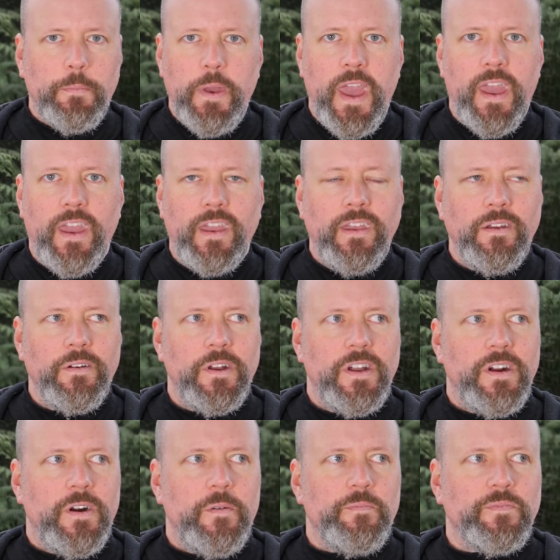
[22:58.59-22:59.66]
pay
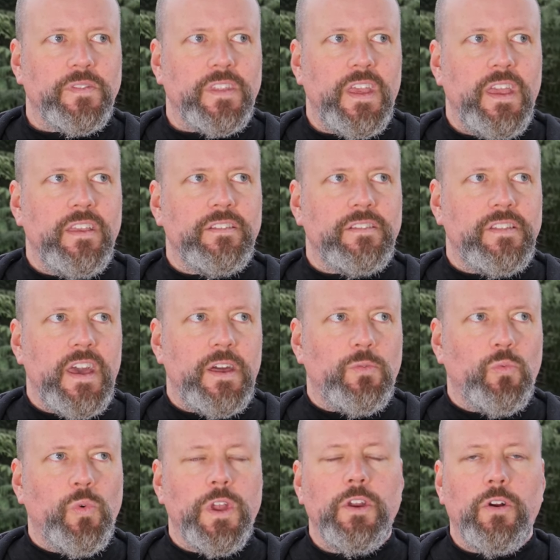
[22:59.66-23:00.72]
is that
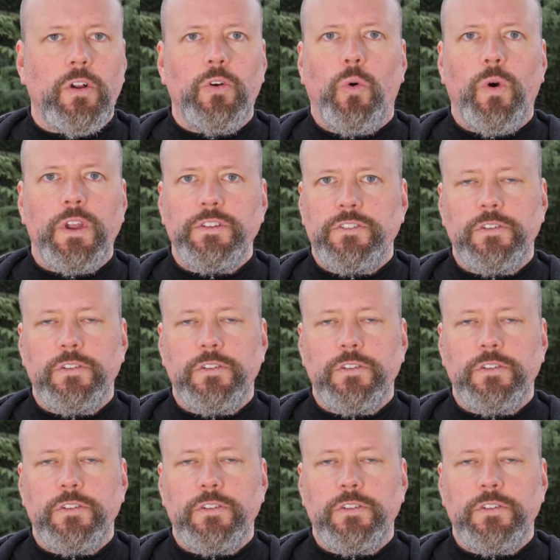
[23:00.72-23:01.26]
we are going